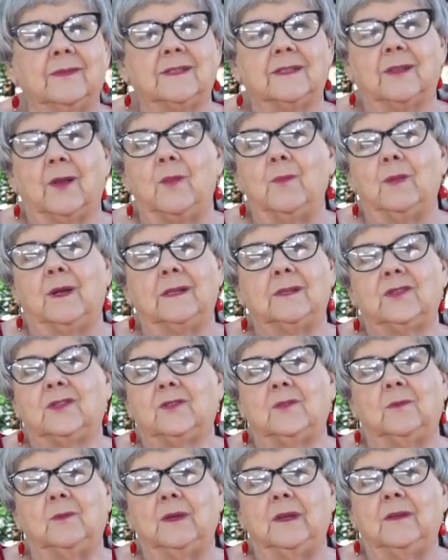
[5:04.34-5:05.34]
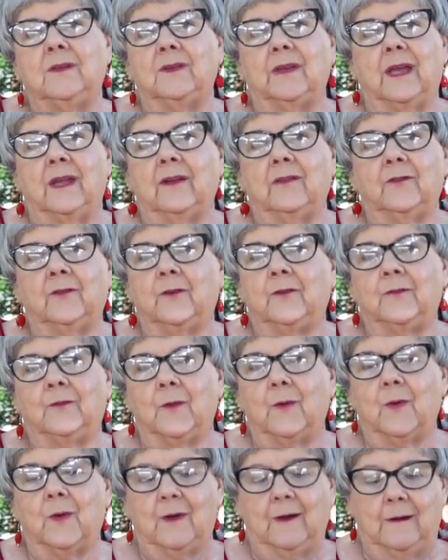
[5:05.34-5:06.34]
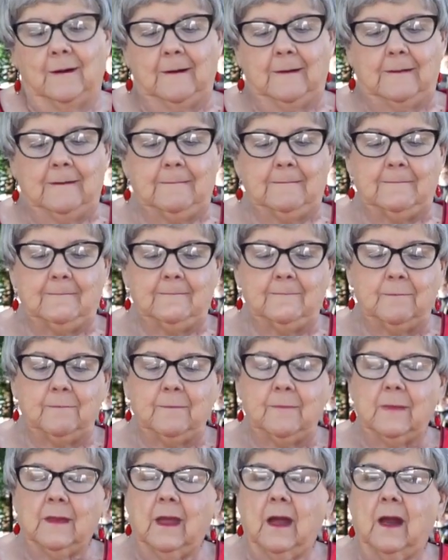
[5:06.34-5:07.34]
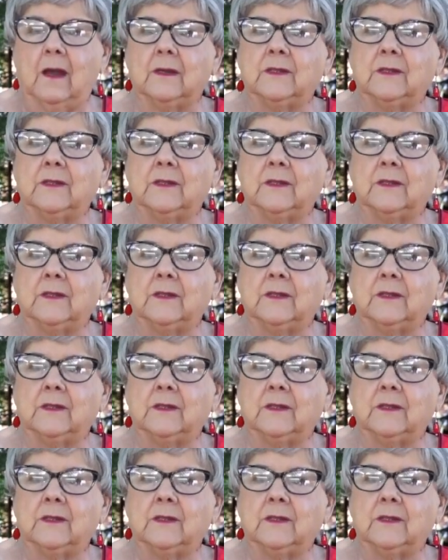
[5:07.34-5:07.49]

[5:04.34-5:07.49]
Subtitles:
so much to be thankful for.